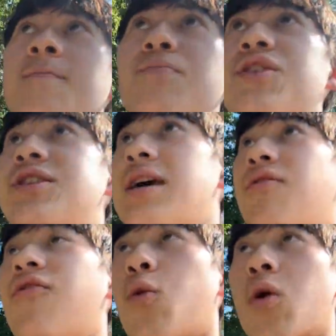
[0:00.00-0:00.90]
the day
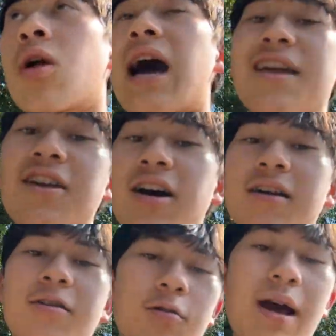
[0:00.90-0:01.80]
before, I
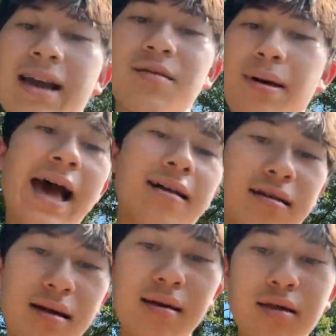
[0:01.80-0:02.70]
cannot go back to back.
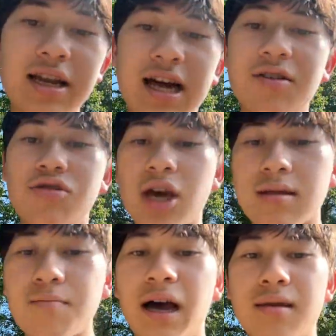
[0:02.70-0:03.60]
So then I do chest
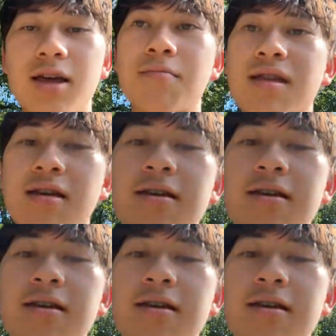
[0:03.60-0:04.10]
and biceps,